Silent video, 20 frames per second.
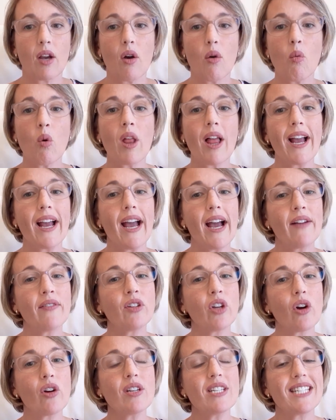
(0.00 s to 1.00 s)
Well, I have
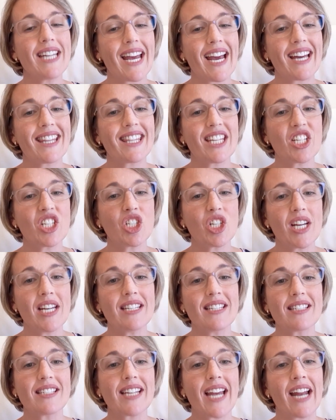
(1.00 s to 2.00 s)
no doubt that
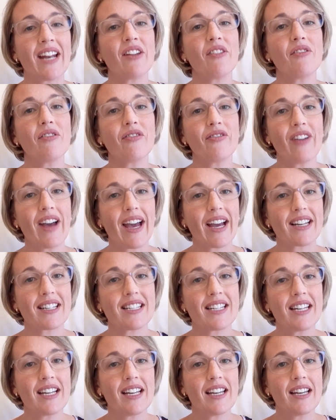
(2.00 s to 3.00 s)
Jesus can in
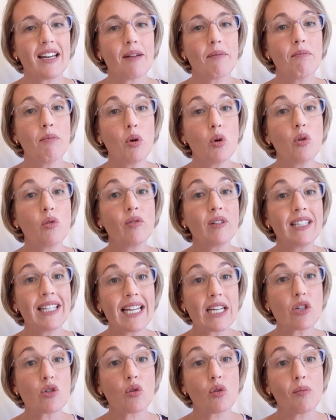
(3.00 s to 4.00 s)
fact move
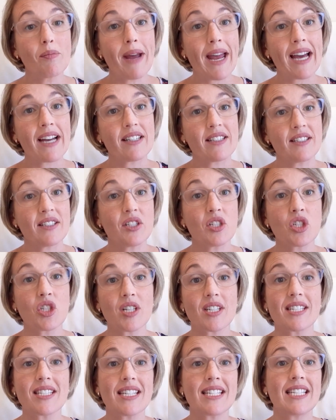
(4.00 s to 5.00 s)
literal mountains
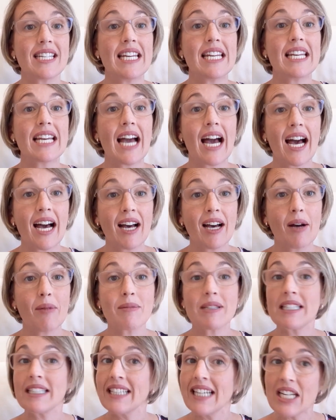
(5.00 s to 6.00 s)
just as he
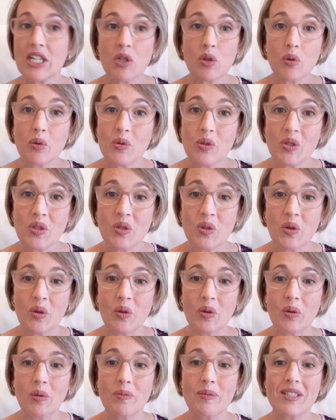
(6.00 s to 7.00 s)
calmed literal
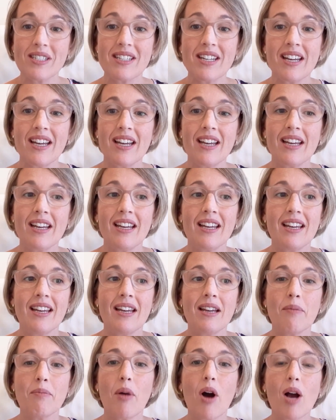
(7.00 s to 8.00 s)
storms.
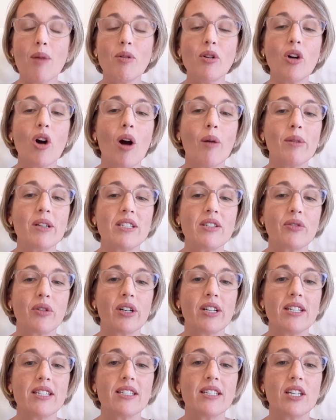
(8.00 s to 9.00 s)
Bible
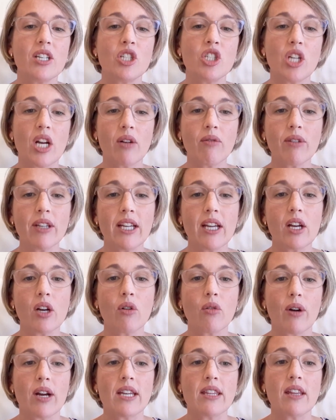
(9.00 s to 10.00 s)
commentaries generally
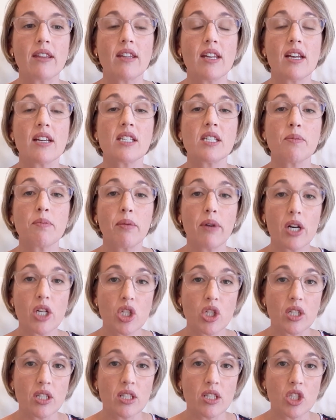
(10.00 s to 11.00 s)
agree that the
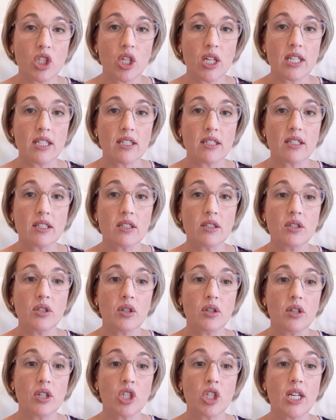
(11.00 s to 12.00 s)
expression Jesus
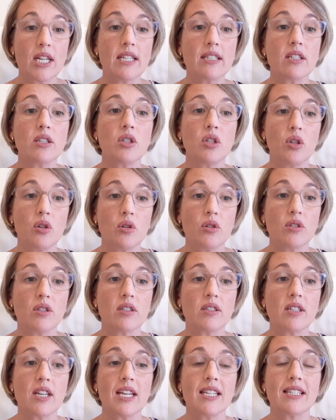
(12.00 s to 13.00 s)

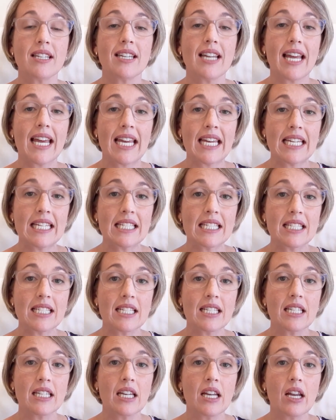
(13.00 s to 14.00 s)
uses is an
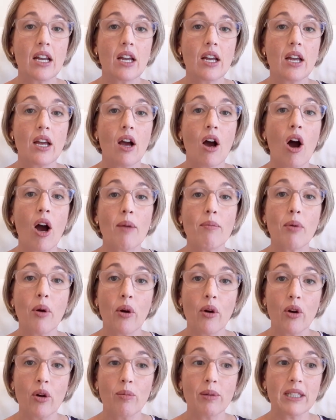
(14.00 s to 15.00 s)
Eastern
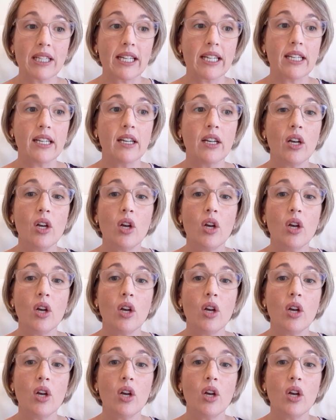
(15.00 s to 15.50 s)
hyperbole,